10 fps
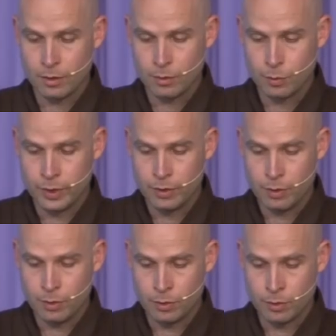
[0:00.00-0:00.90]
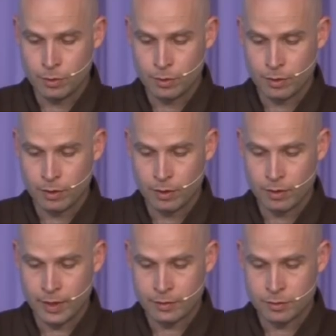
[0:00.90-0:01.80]
We know
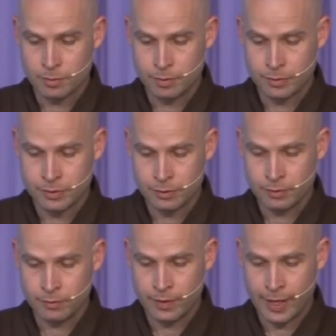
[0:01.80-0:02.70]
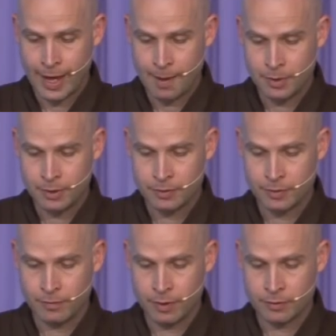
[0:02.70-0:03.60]
that to preserve the happiness
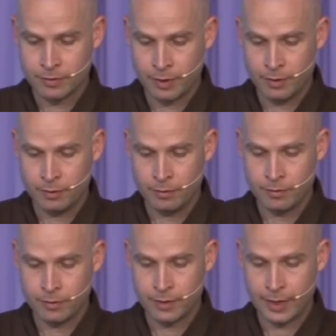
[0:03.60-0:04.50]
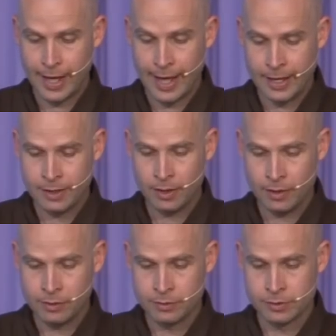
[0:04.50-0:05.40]
of ourselves and
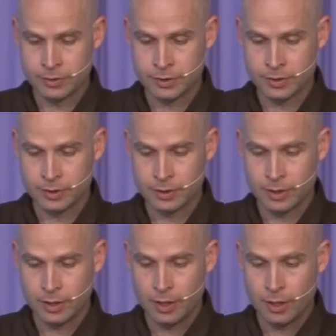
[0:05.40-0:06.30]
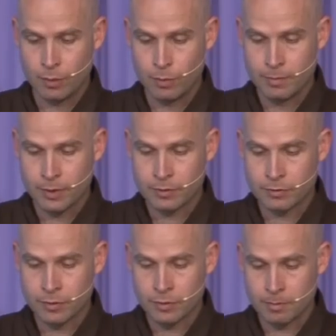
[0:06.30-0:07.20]
others, we must
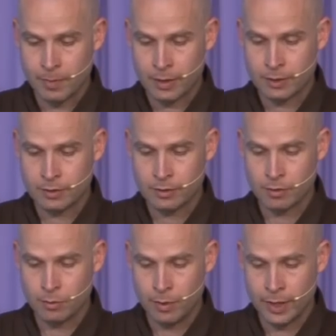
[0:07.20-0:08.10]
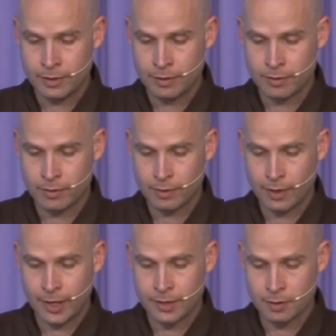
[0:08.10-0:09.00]
respect the rights
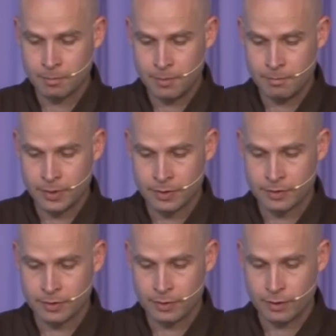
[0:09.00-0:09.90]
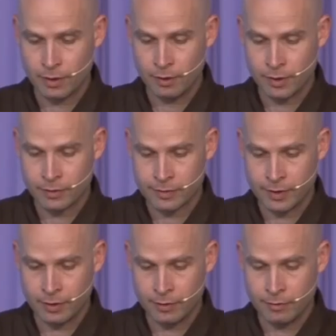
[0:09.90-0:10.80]
and commitments of
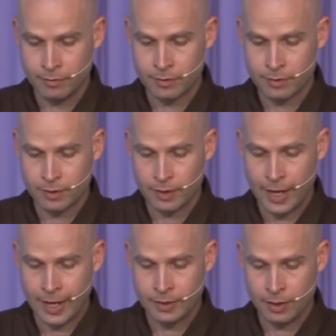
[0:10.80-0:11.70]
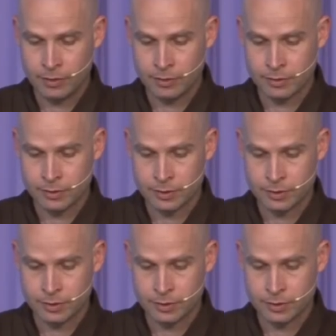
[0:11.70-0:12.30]
ourselves and others.